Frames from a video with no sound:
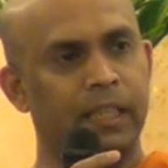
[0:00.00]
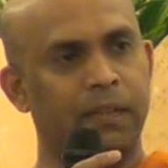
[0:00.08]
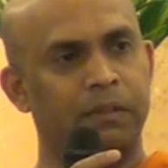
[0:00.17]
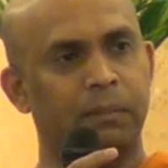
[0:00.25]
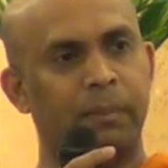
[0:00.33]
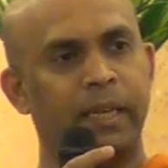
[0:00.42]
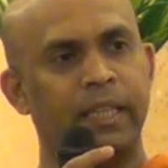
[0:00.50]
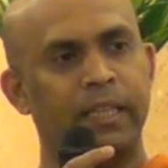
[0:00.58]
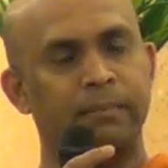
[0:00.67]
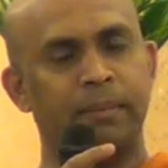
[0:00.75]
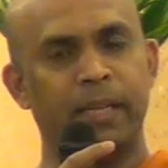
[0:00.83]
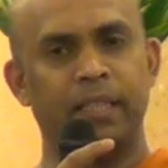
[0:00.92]
If the
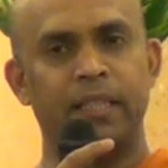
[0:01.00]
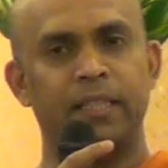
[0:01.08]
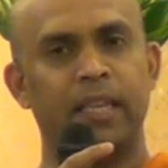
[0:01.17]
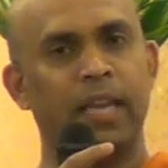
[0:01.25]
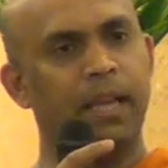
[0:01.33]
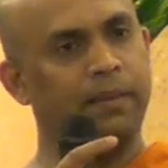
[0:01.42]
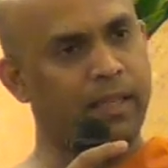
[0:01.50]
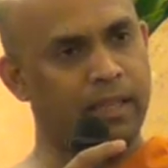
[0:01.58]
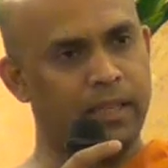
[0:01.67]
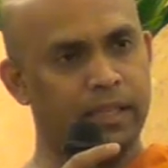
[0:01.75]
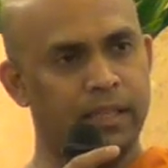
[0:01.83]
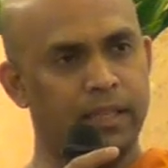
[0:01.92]
breath is
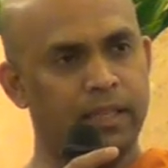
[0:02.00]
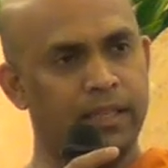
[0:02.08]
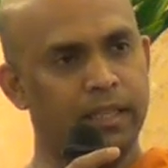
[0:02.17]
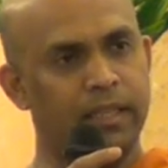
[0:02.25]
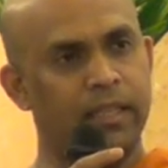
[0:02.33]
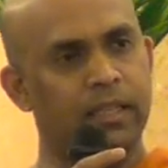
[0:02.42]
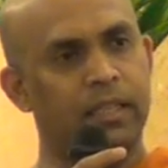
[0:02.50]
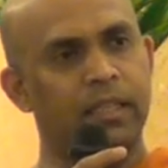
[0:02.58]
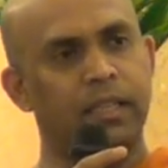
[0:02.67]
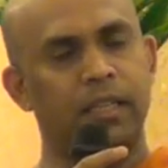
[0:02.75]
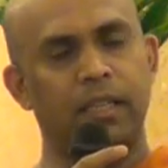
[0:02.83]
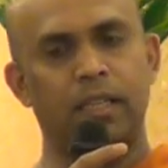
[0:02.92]
heavy,
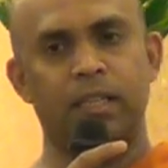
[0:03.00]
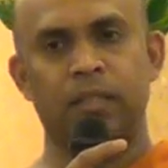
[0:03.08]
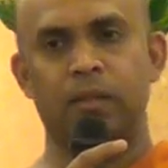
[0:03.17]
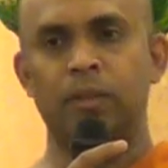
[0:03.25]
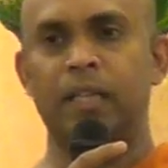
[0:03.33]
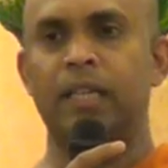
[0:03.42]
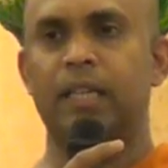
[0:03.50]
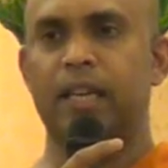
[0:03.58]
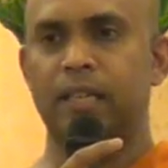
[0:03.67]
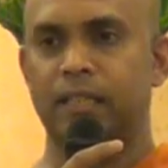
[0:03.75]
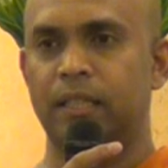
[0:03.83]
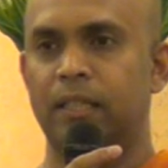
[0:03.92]
it's a good
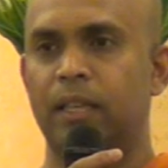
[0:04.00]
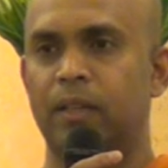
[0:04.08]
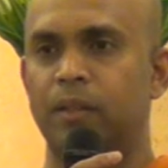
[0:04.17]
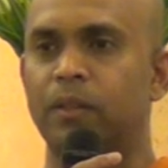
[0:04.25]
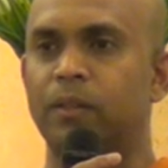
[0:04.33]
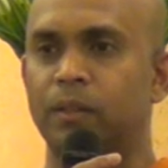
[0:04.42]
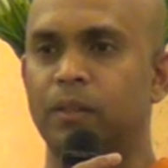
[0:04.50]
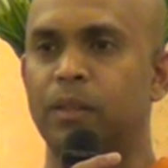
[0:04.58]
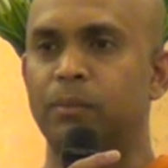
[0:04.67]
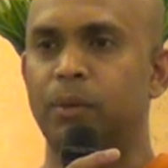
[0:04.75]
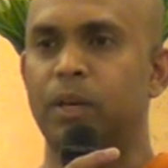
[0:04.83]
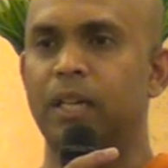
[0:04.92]
indication that
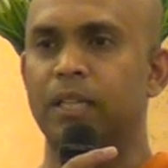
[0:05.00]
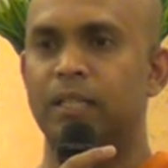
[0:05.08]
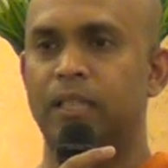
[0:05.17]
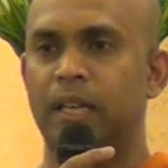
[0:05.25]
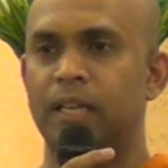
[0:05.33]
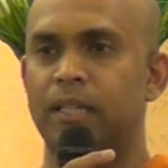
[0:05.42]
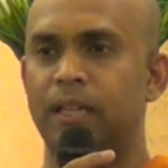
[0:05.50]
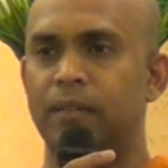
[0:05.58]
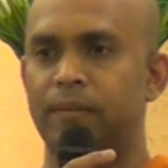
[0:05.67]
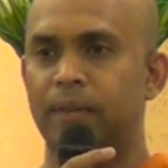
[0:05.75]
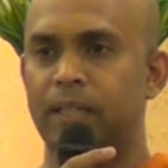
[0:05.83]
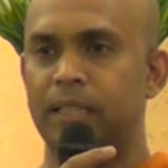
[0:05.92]
your body is tired
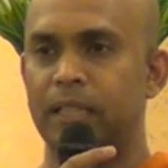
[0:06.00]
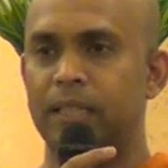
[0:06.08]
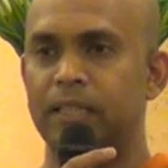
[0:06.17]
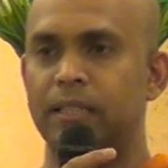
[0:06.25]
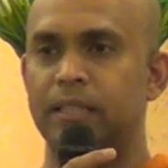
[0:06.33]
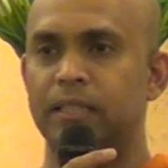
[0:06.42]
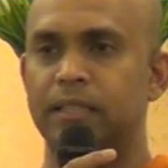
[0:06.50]
and fatigued.